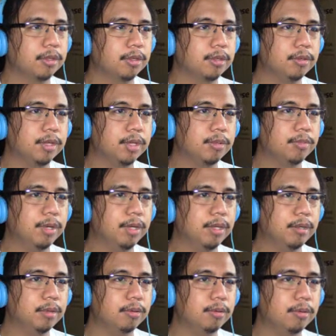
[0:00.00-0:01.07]
You get
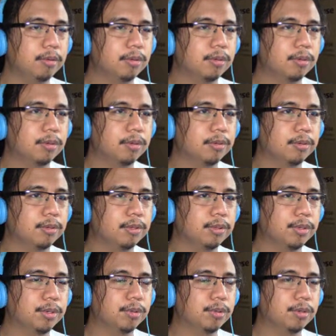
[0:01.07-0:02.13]
mad or you
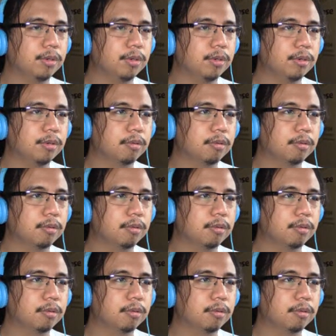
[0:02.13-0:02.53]
ignore her?